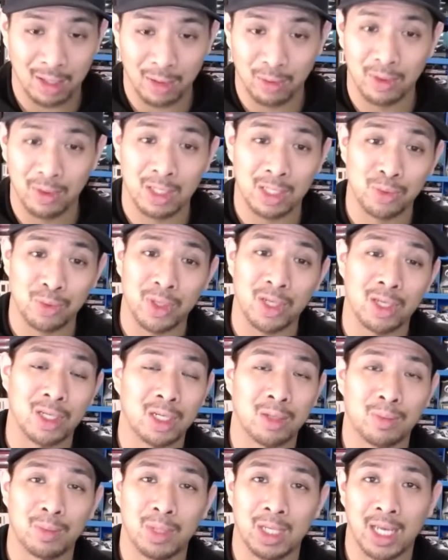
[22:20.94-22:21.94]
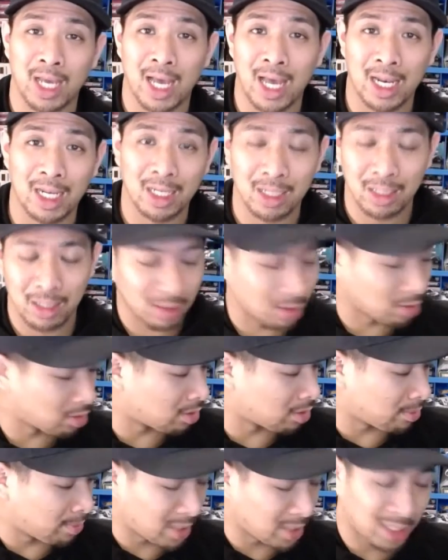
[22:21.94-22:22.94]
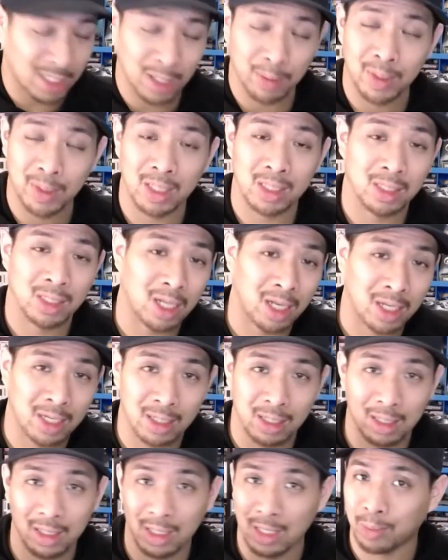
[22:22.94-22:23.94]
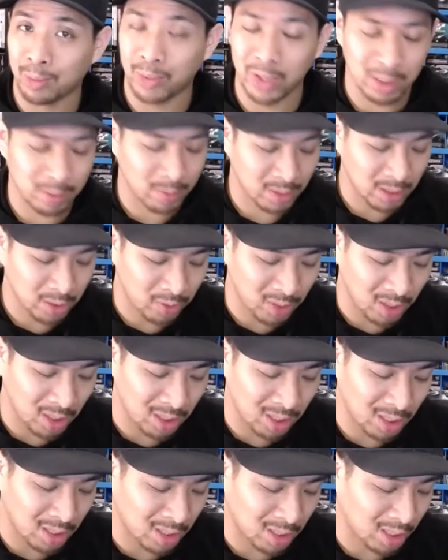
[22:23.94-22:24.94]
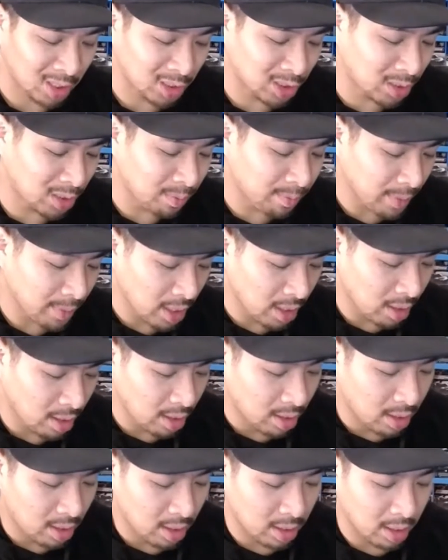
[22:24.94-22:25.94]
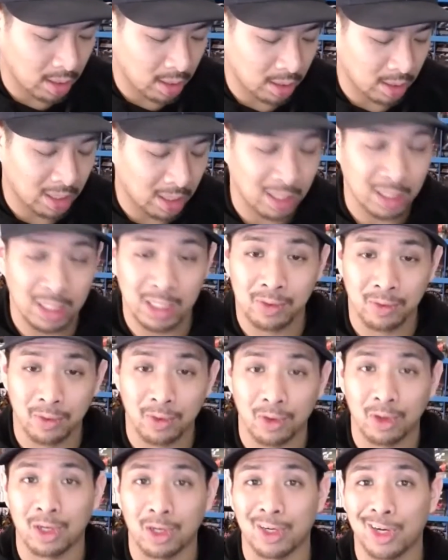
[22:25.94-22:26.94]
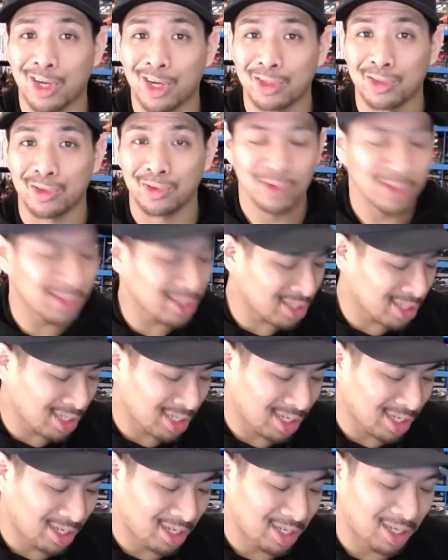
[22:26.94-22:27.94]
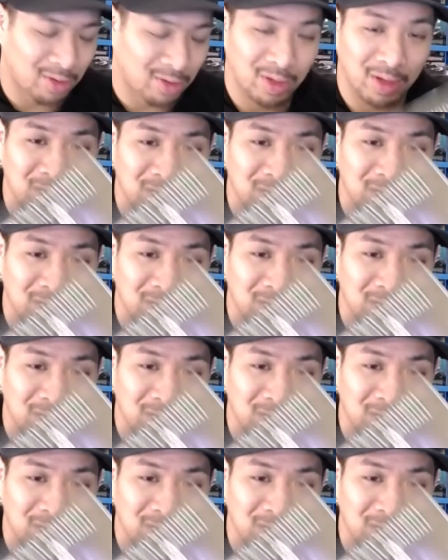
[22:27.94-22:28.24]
Suikoden being added or picked up in the slot, completes my Suikoden collection, at least for consoles. We have